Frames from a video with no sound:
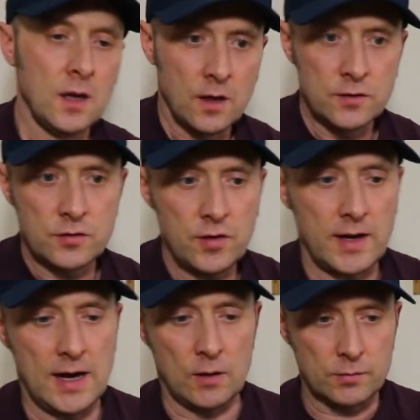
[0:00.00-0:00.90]
Straighten
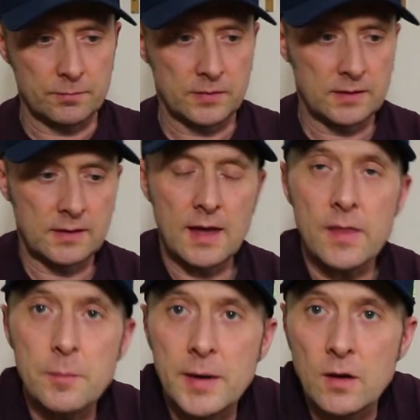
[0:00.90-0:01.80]
it out, get
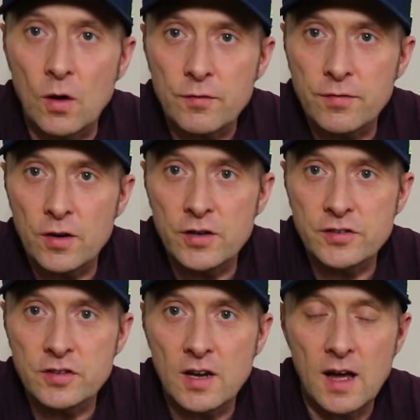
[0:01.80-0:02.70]
the Pinlock
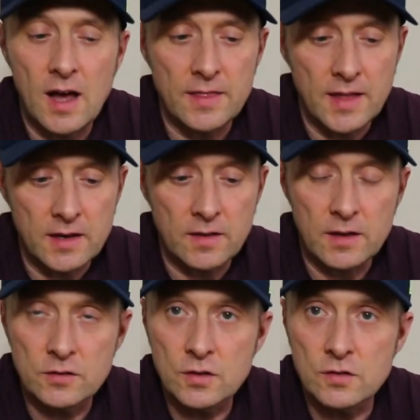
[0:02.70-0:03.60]
flush, and then
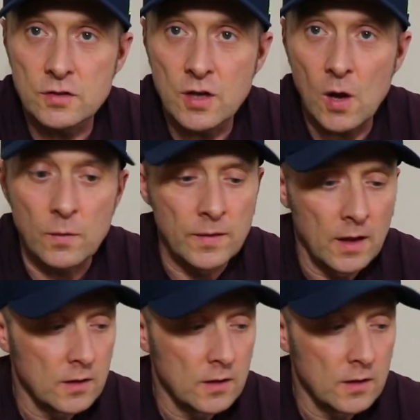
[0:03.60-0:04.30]
it's good to go.